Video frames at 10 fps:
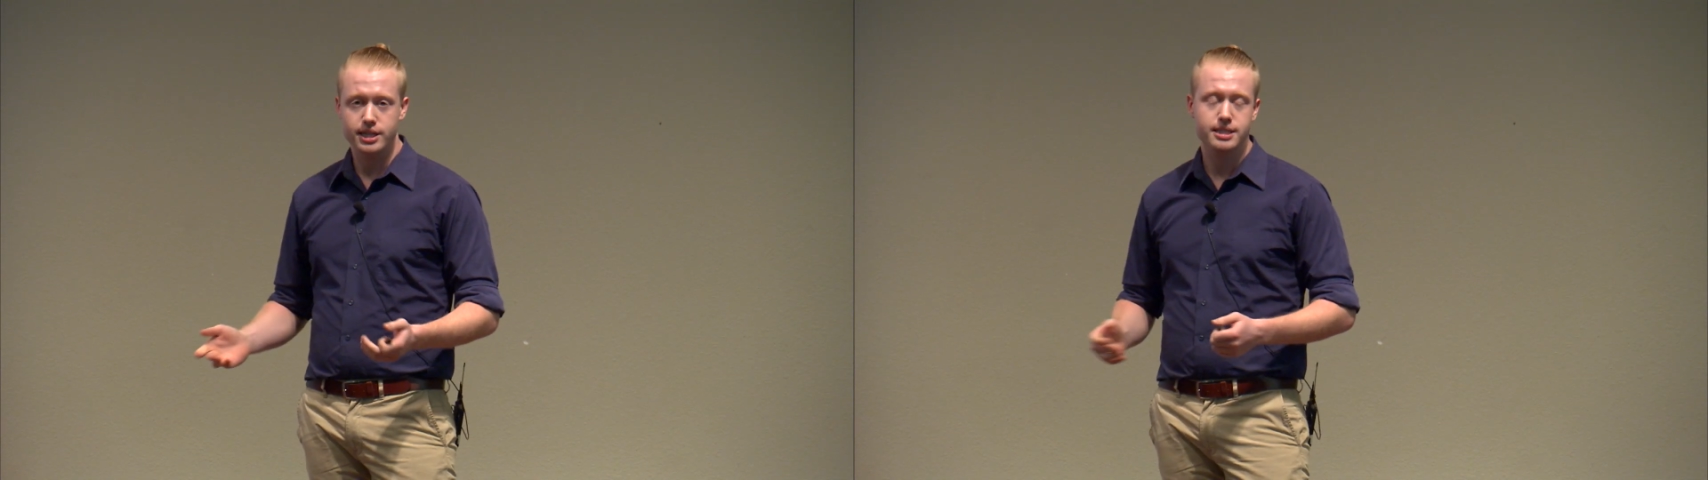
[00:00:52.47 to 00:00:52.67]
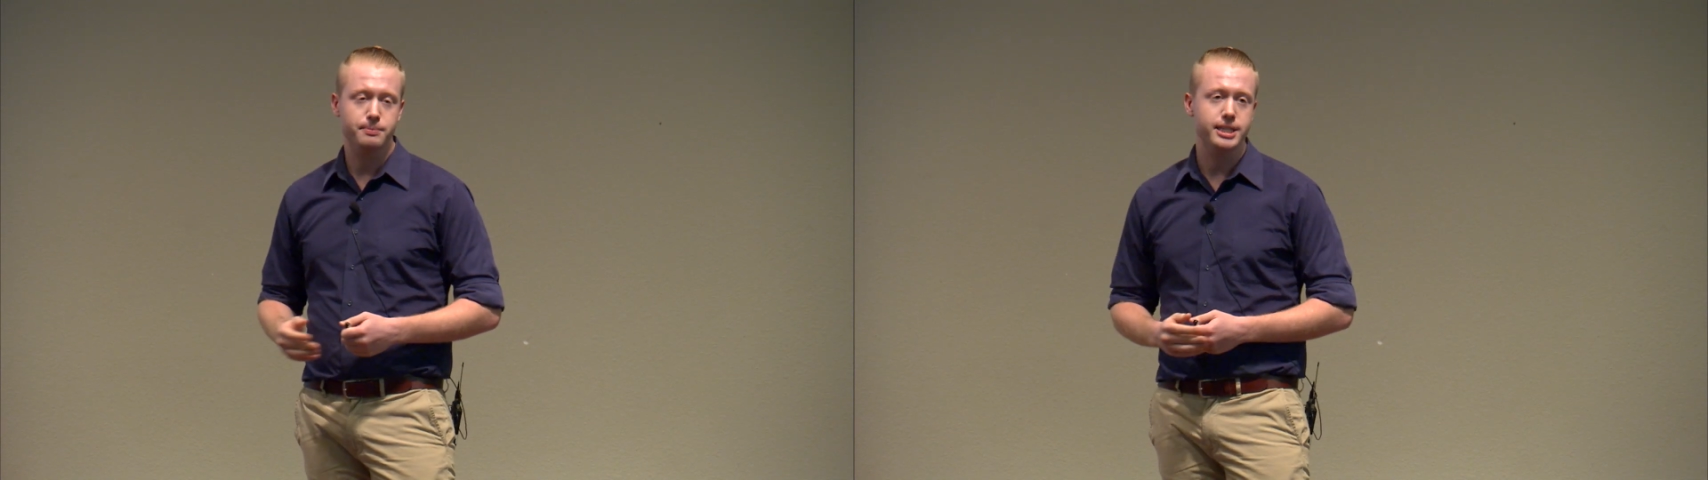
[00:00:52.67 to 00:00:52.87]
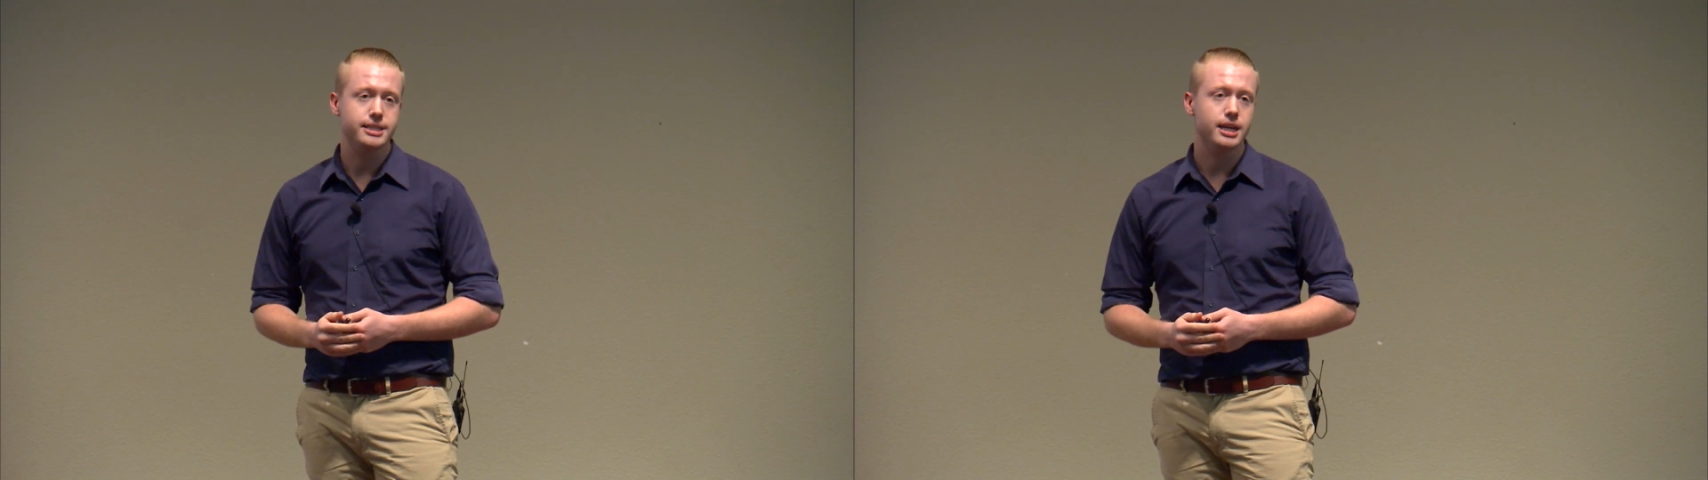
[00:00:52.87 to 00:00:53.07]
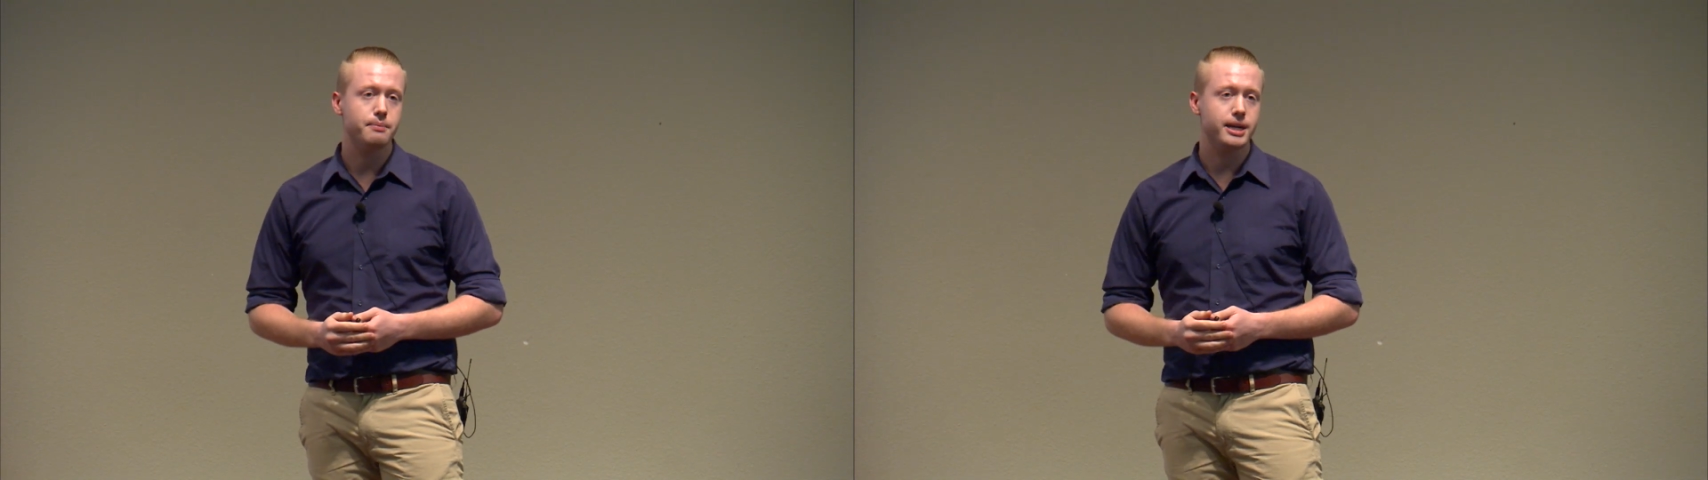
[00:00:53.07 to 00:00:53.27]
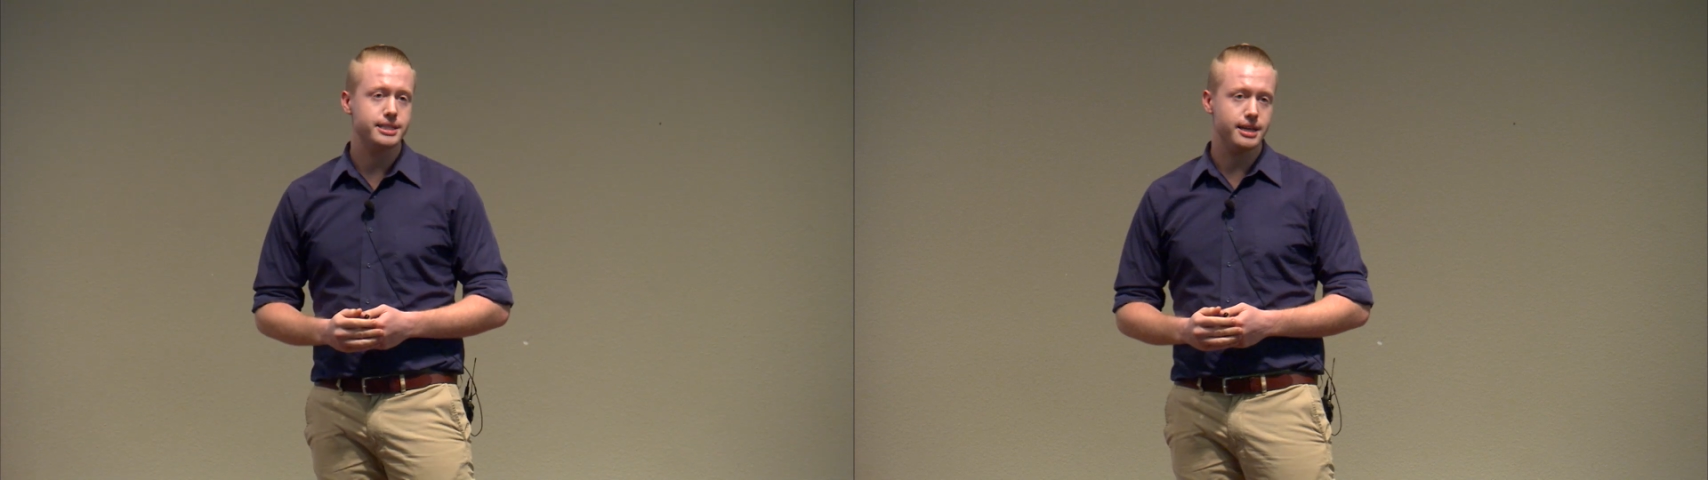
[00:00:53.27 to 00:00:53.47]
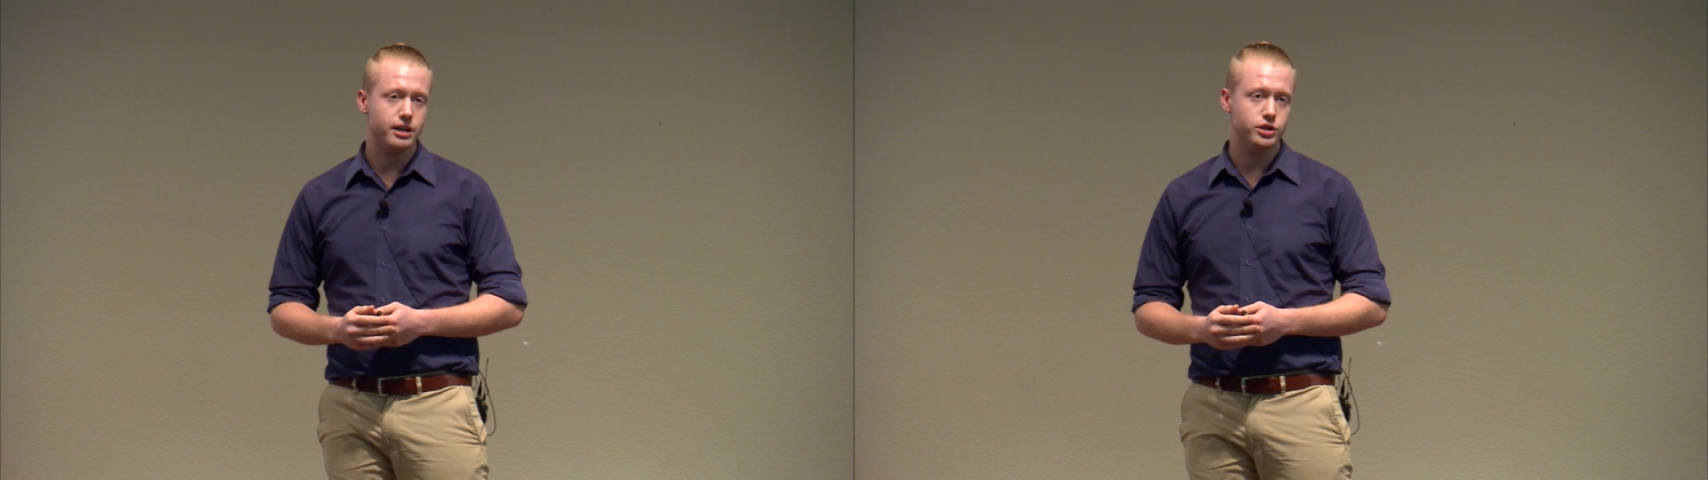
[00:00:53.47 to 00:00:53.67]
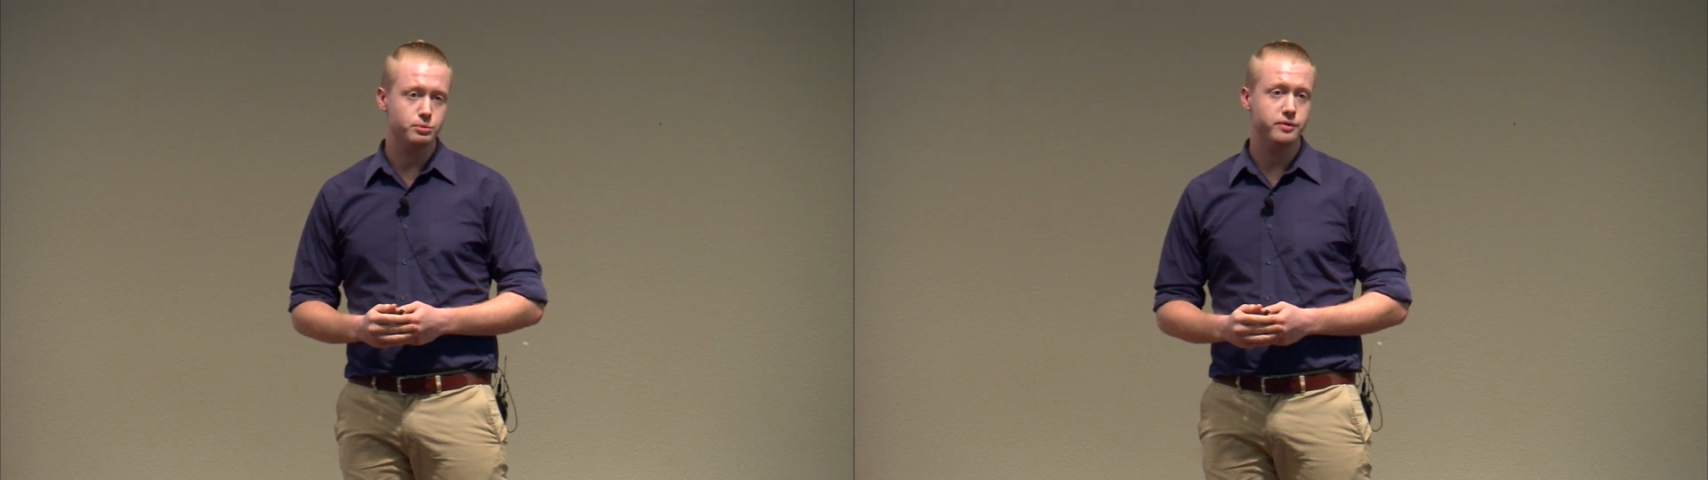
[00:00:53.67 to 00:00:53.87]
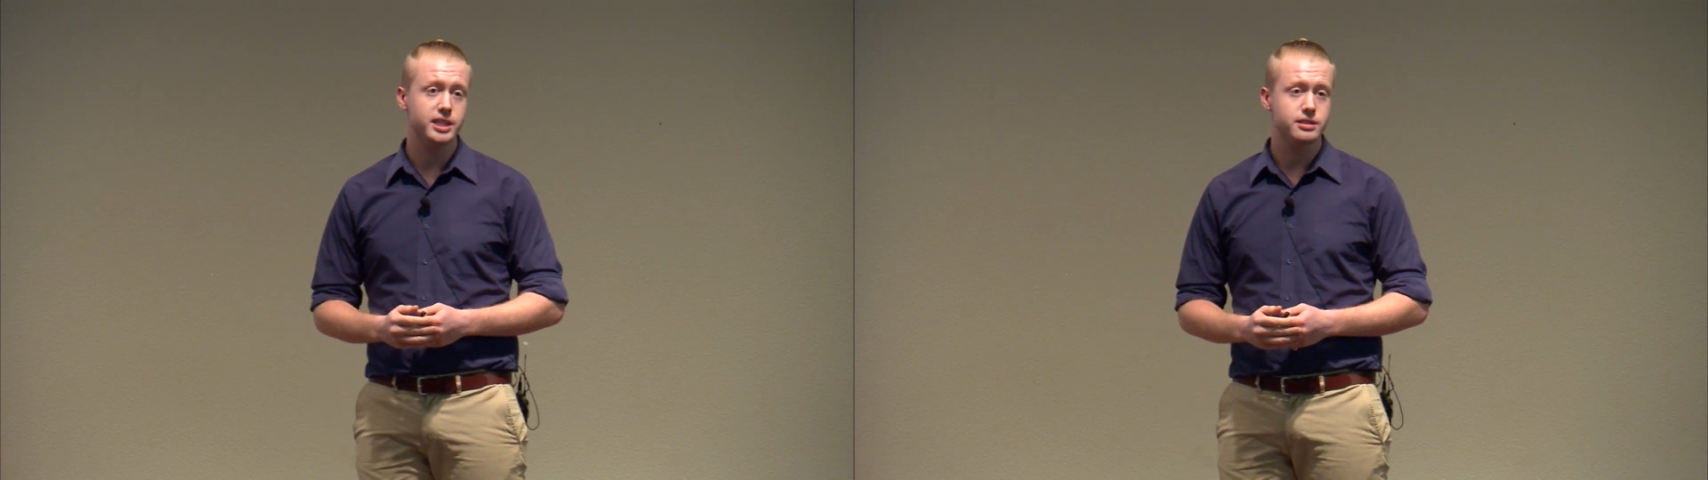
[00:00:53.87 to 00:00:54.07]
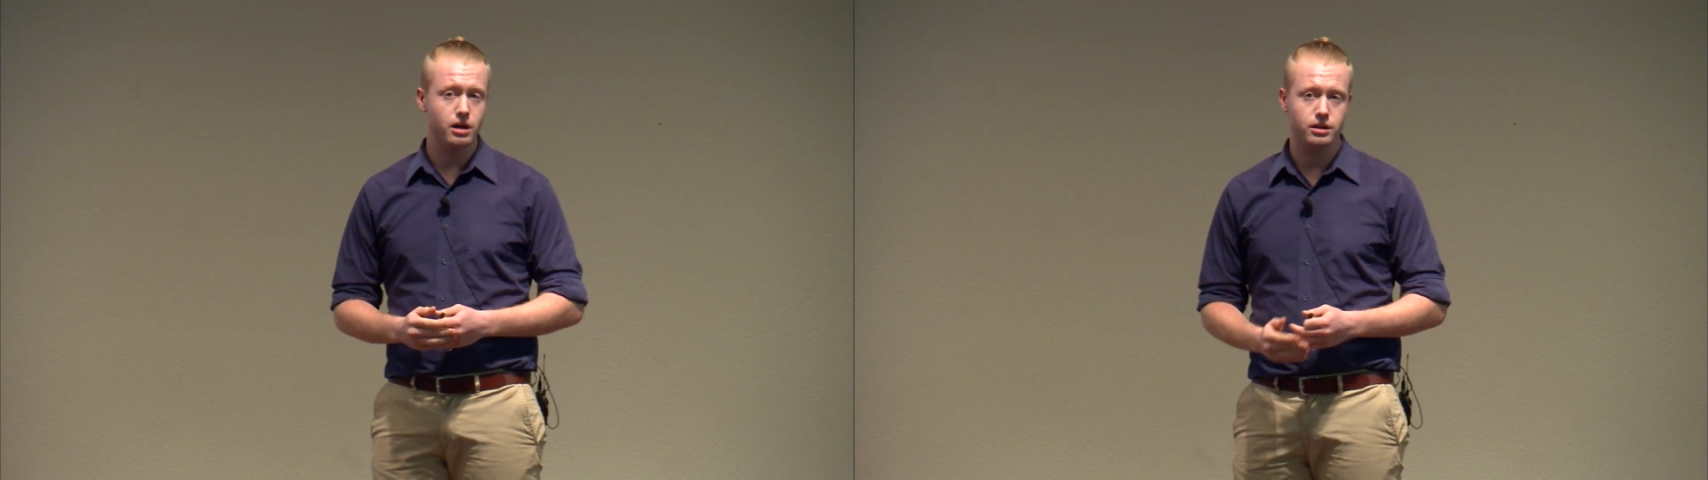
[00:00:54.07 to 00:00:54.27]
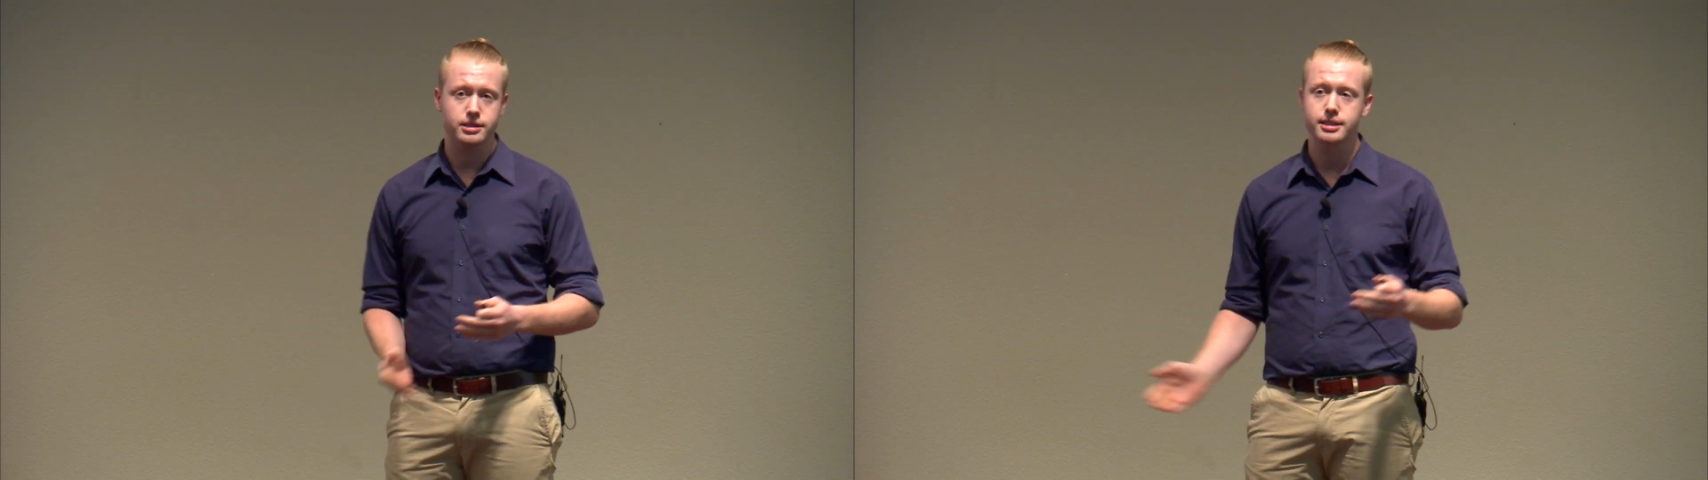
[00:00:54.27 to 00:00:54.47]
simply set up by cells moving
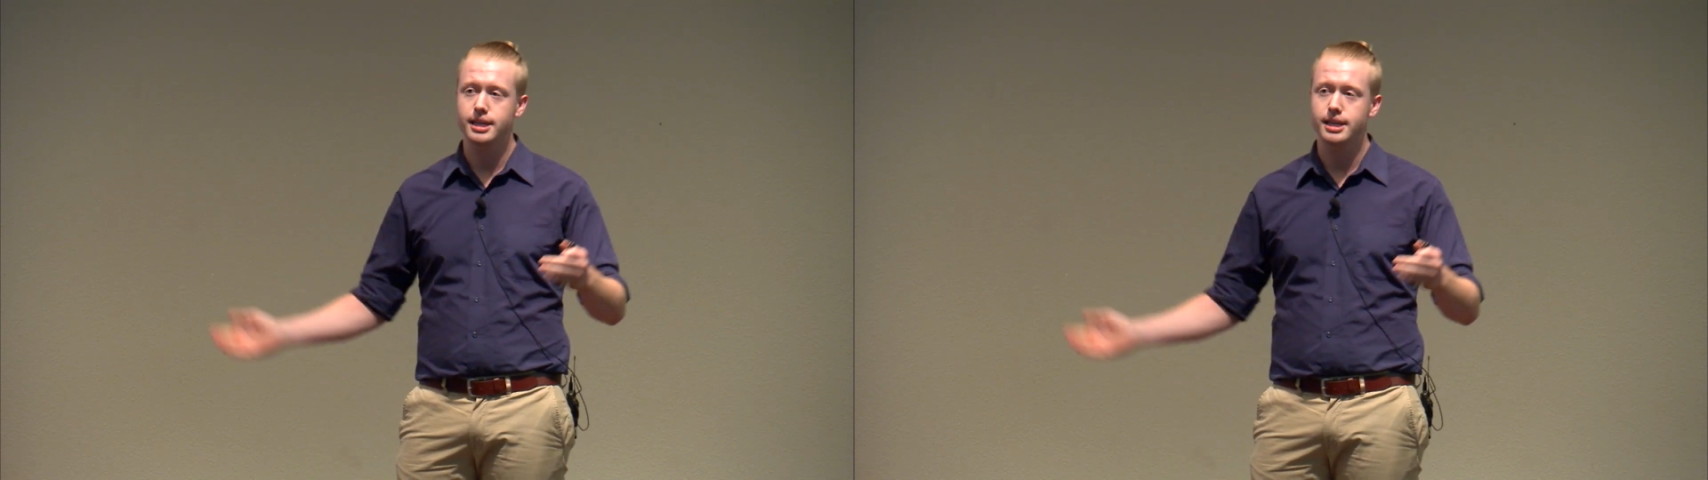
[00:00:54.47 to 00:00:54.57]
salt